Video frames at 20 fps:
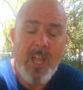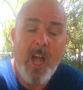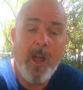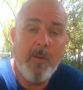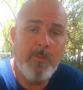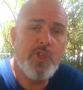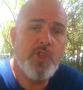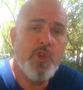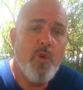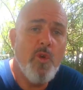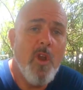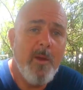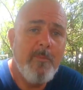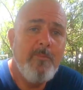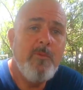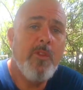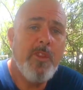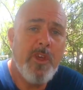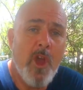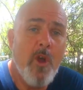I'm sure I'm
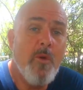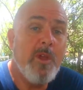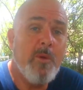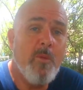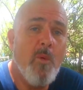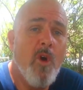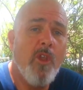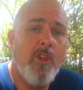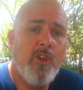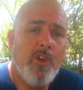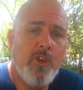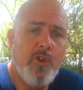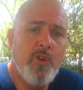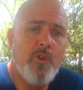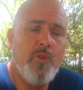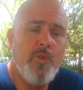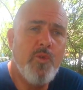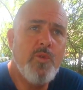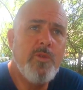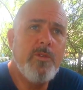not the only one
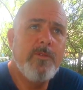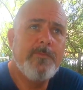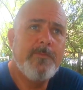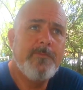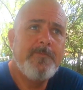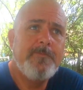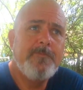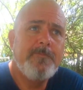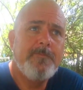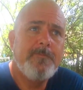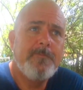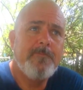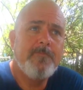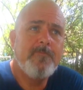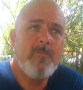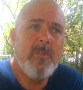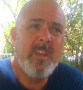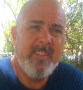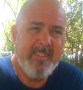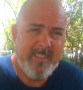who
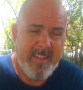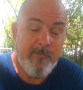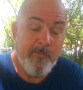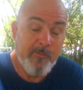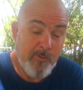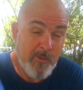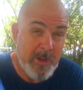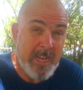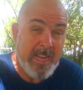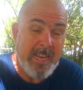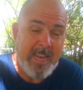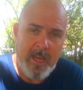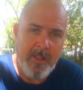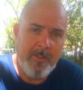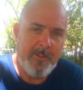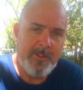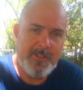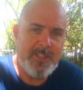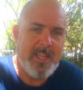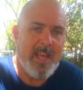didn't really
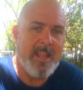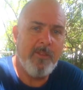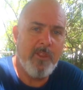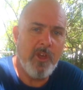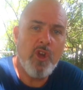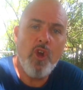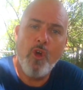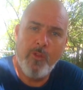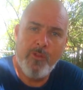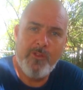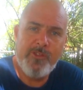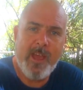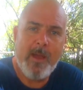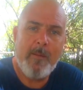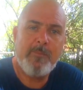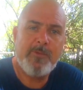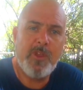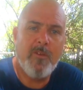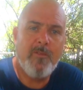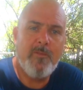understand the
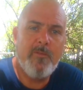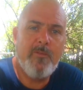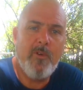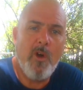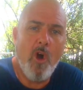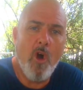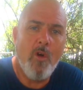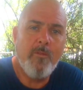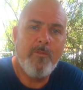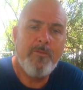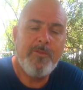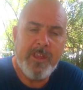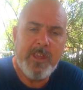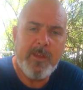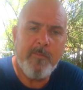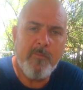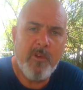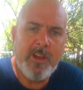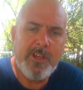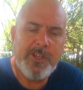concepts of
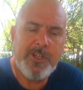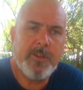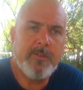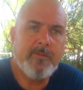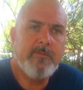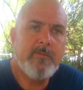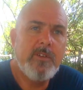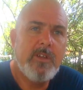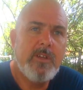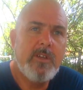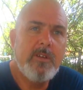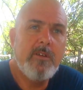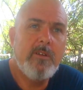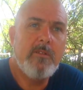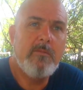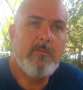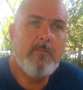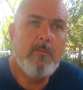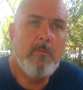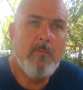decompression
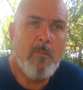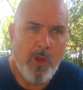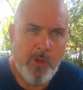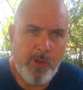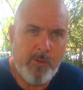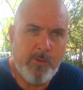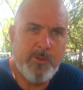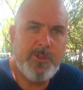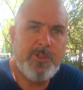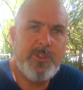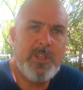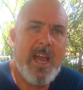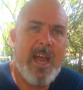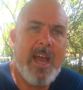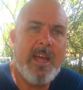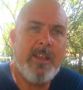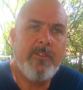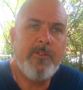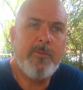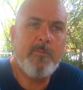models
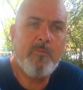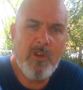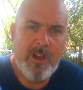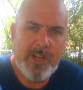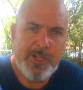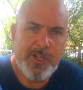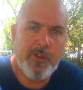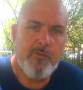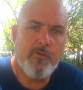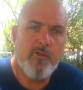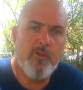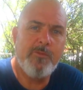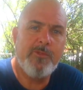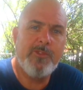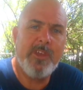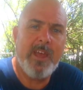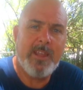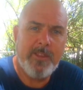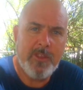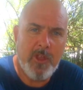and pressure
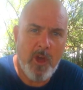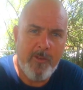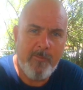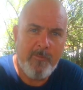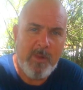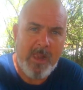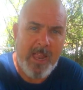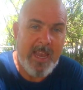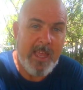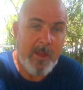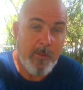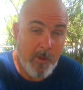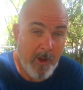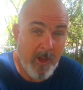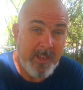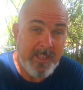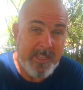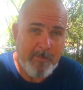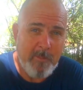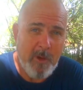groups and dive planning when
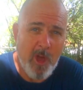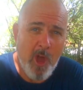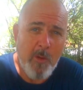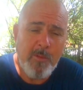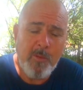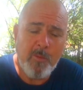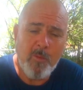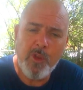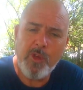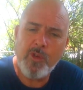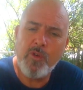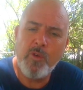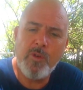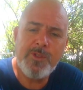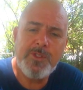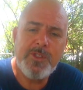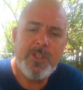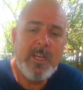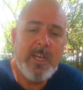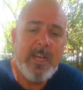I did my open water
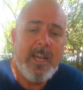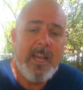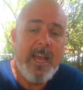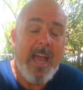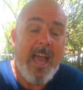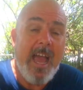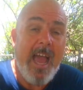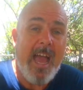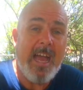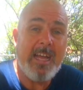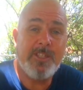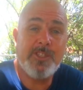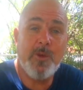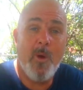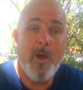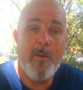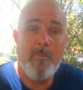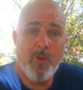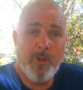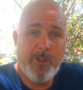course. And so
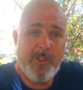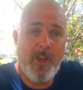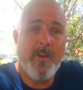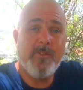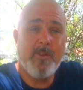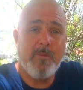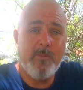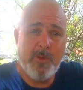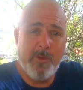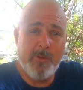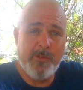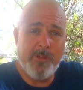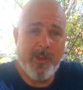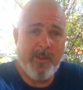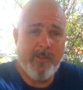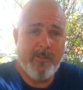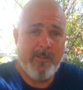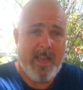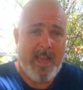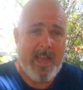I bought a dive computer
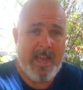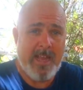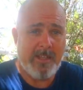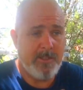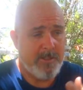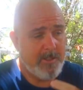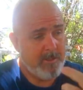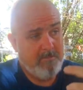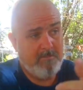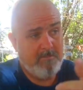and